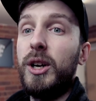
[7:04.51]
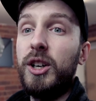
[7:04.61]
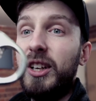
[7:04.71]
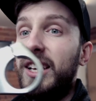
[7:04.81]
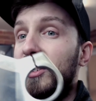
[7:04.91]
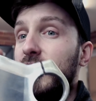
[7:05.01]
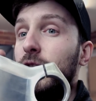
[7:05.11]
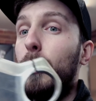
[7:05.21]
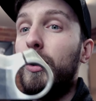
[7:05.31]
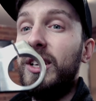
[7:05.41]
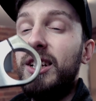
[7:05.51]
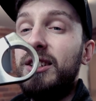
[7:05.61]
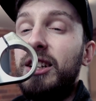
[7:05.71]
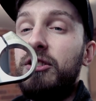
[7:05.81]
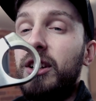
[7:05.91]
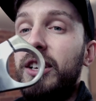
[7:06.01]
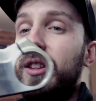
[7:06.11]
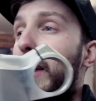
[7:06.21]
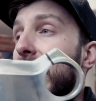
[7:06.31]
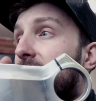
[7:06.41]
because it is the top and it is literally the
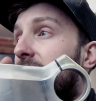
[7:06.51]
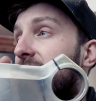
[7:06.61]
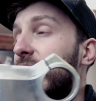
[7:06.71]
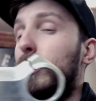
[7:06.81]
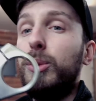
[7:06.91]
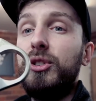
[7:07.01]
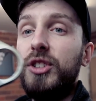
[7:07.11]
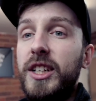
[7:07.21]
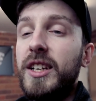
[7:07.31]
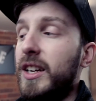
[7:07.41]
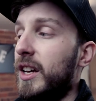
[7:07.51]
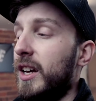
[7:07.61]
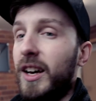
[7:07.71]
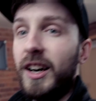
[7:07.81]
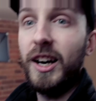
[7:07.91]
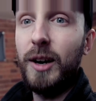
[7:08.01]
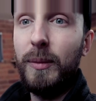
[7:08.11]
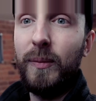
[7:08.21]
main thing you will see. Done